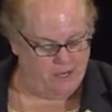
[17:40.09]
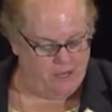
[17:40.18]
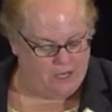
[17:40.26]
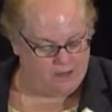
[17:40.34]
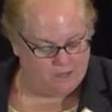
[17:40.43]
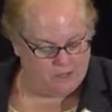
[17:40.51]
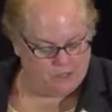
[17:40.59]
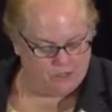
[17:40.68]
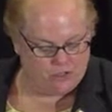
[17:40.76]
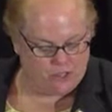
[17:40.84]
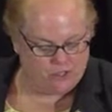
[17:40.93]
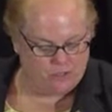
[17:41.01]
And the risk
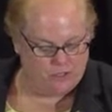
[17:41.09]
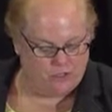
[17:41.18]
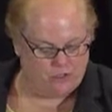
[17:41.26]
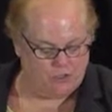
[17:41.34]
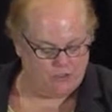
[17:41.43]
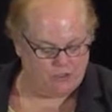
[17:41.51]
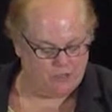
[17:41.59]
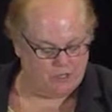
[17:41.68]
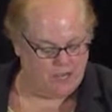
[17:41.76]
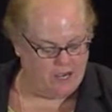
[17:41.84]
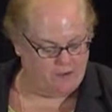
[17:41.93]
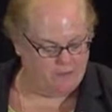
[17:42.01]
adjustment is used to
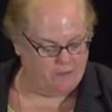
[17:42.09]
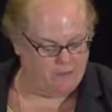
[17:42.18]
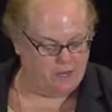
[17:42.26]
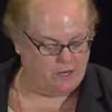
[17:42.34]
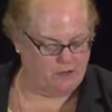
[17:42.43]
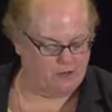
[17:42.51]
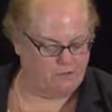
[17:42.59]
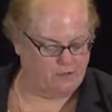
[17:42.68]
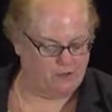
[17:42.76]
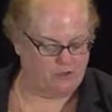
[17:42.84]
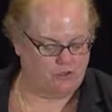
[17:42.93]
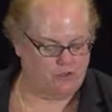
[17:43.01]
account for the medical and
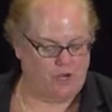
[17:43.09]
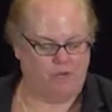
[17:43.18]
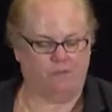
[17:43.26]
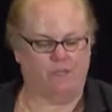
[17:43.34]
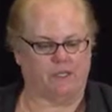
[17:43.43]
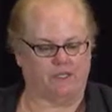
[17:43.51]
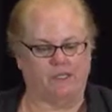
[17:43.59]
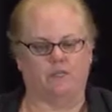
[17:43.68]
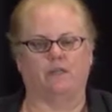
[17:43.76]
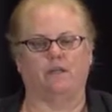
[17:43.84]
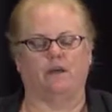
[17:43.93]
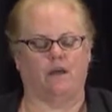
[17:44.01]
functional
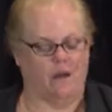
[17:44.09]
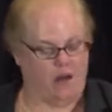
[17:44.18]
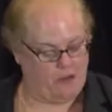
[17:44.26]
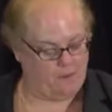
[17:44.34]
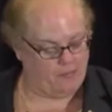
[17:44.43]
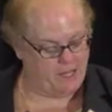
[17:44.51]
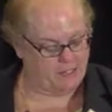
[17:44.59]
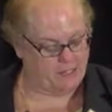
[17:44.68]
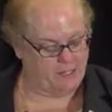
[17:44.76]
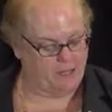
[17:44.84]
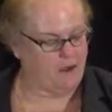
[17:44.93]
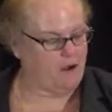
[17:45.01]
complexity
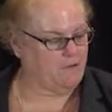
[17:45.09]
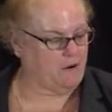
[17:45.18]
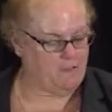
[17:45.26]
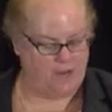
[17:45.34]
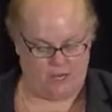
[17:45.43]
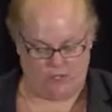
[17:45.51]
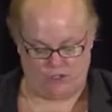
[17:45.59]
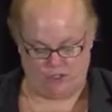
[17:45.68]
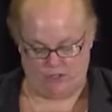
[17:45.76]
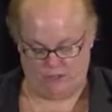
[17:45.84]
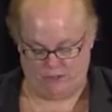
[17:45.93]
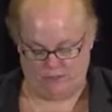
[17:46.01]
of our
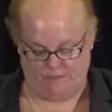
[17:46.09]
patients.